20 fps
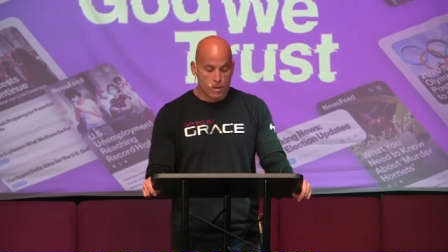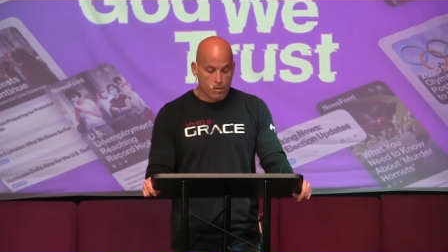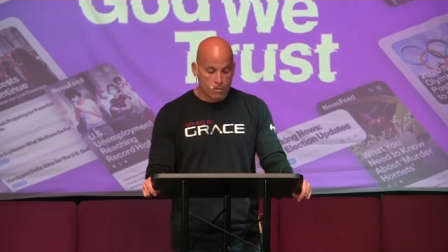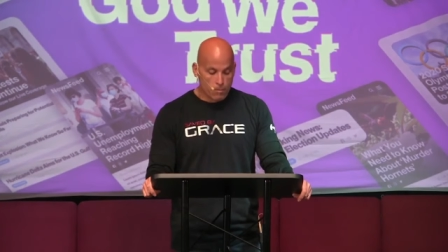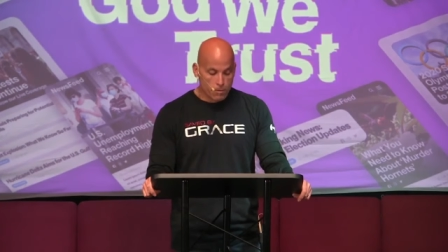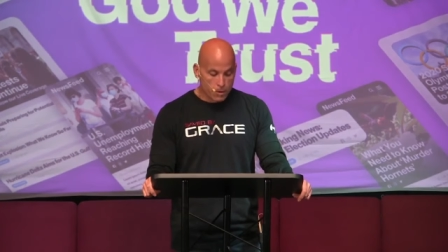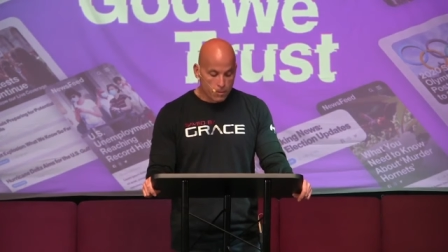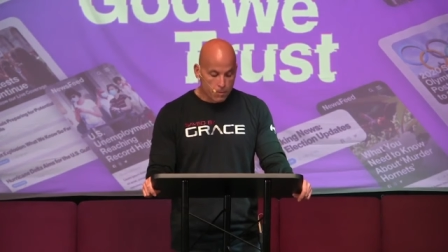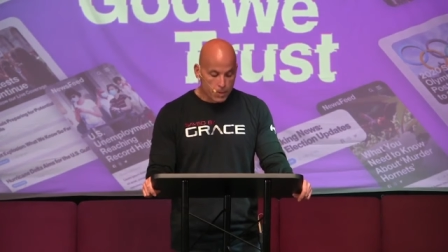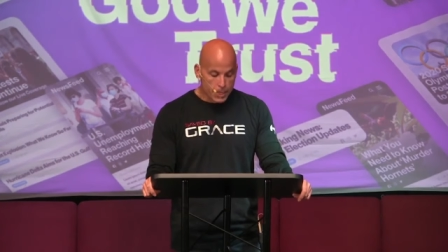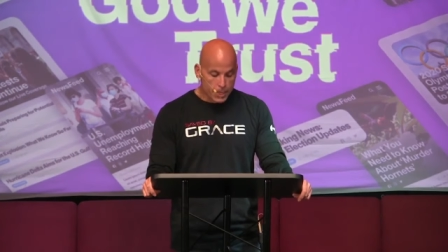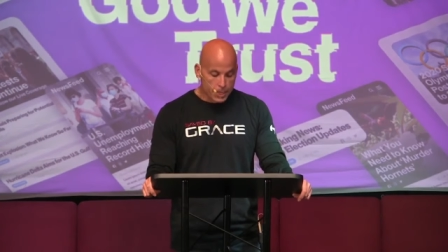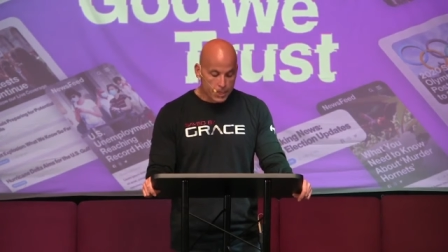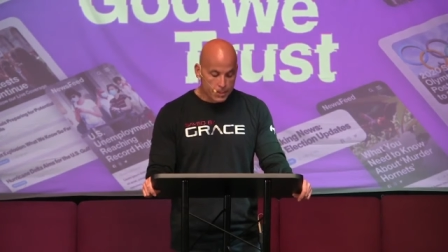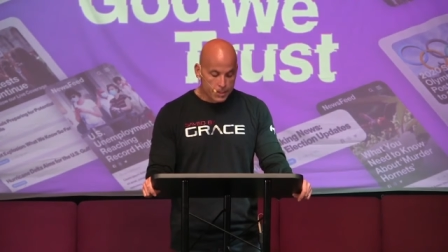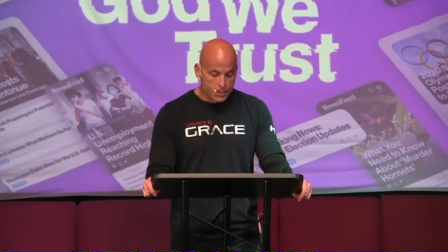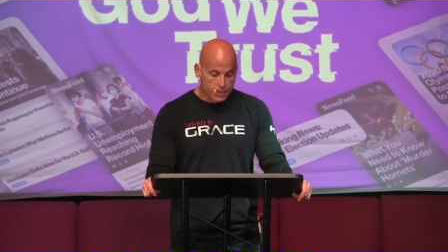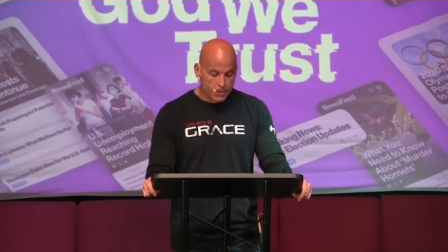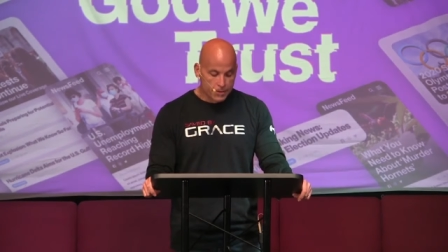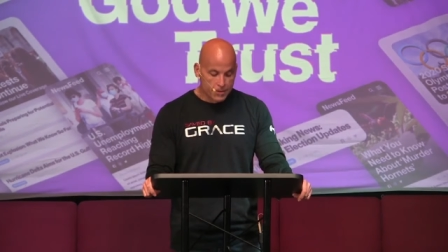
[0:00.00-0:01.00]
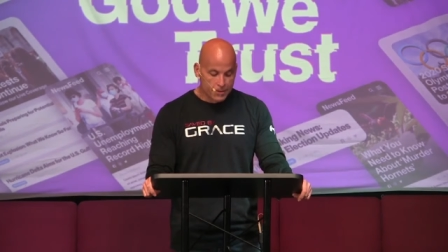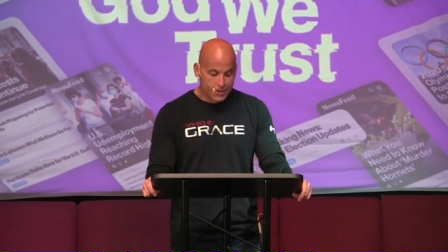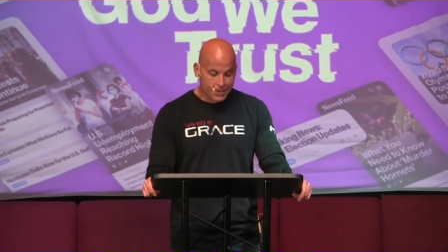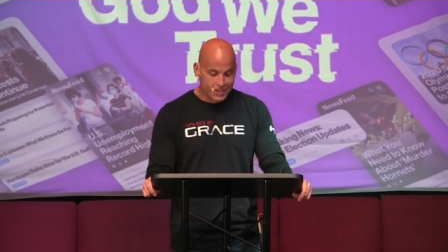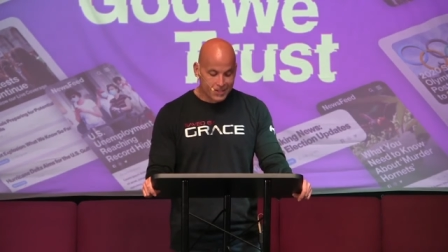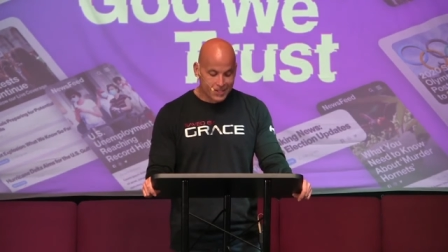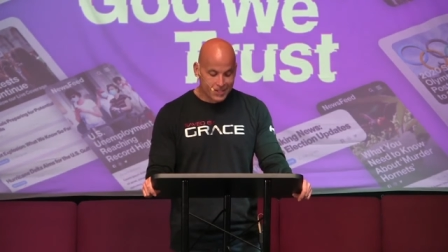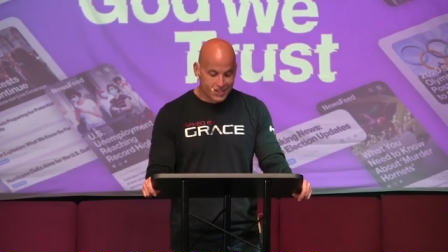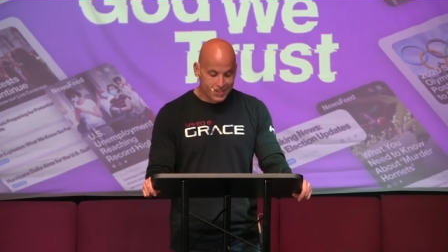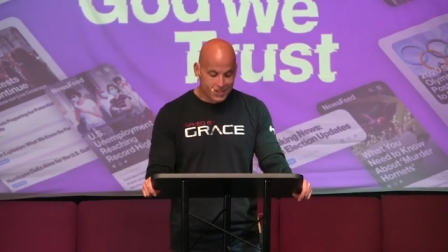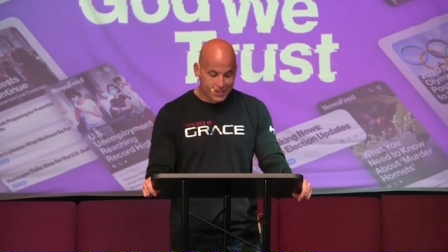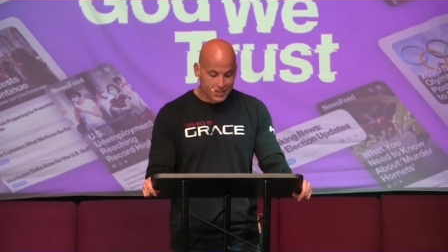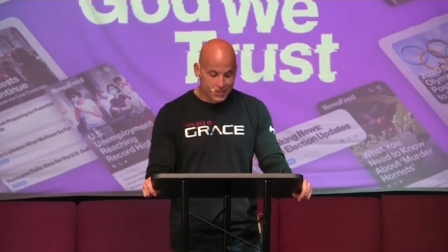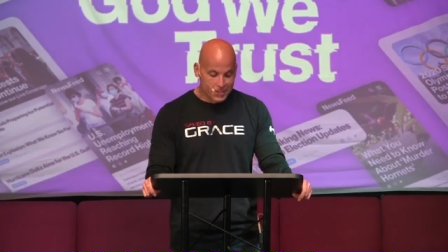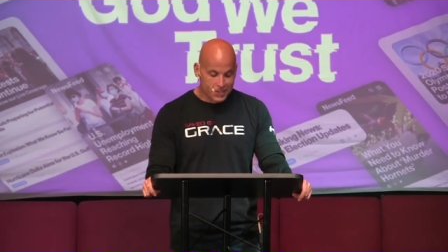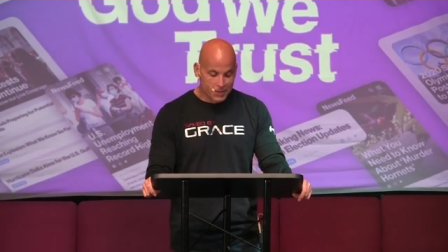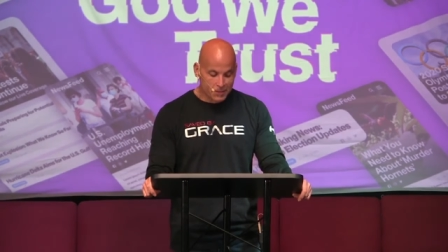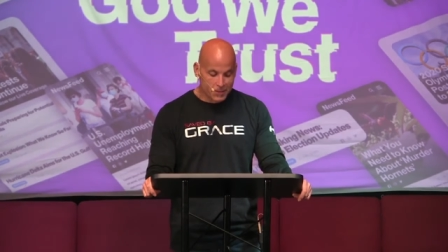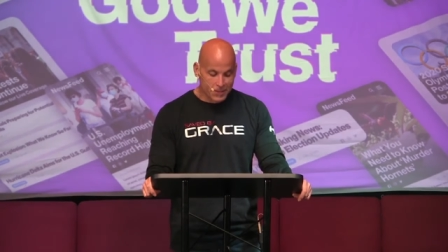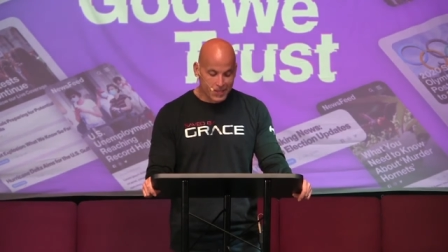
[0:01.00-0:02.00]
We, we need to, to do
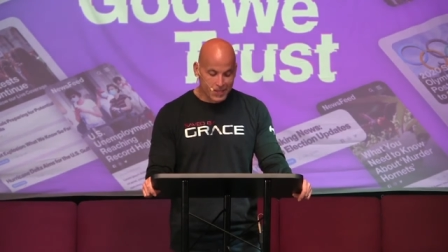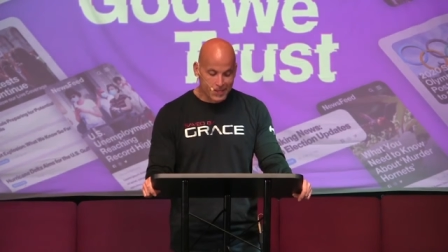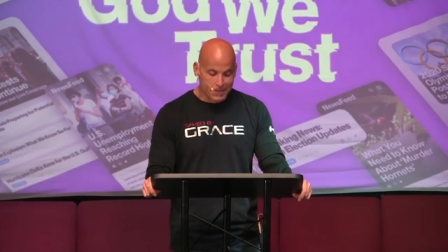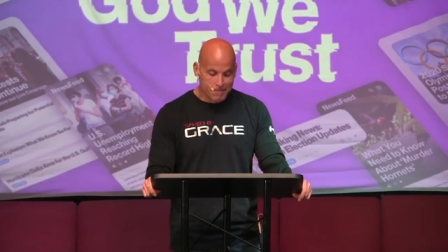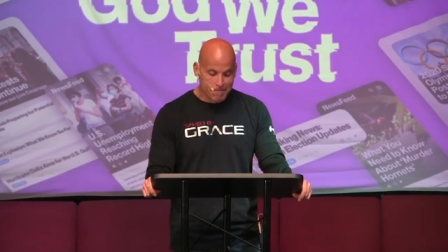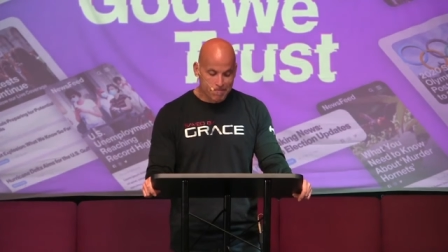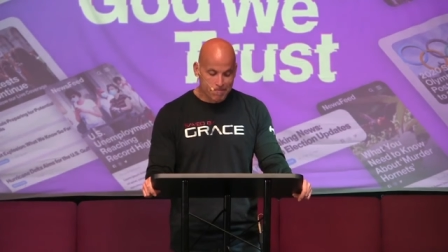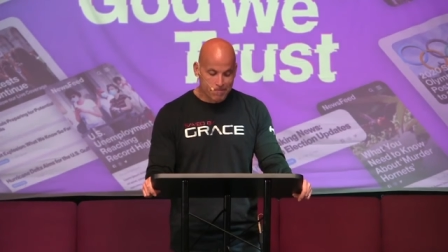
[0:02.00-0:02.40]
something.